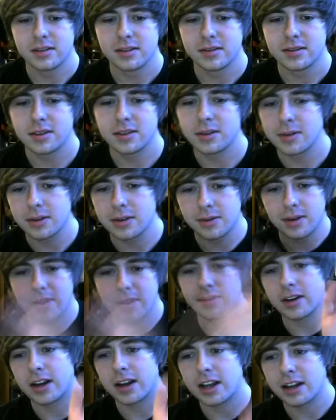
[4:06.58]
you want to wave
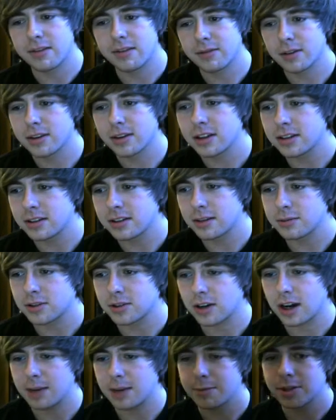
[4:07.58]
your hand for the
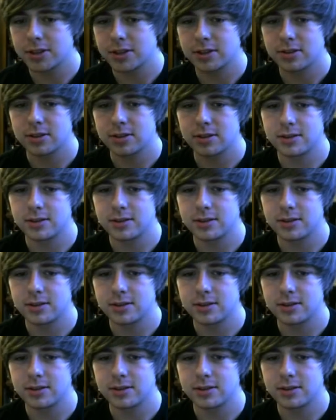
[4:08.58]
subscribers?